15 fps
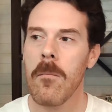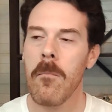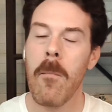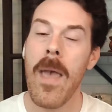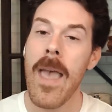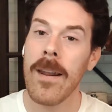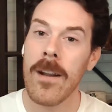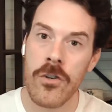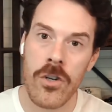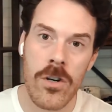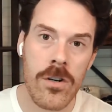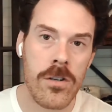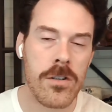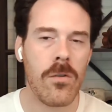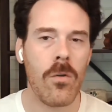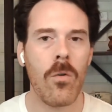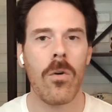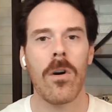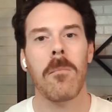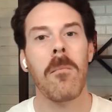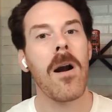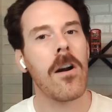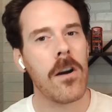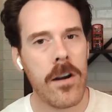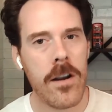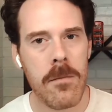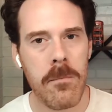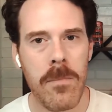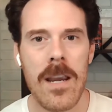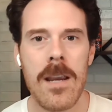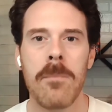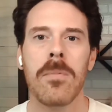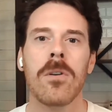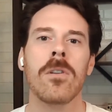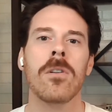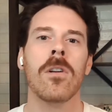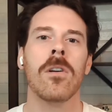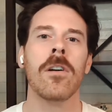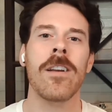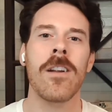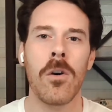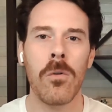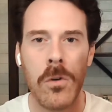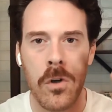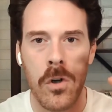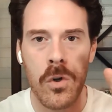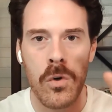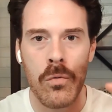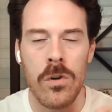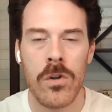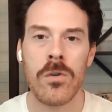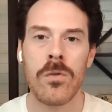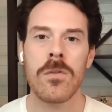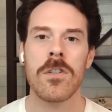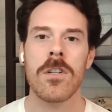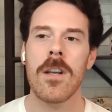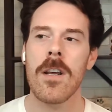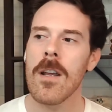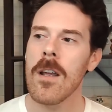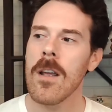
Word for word: managers or marketing people or, you know, gurus.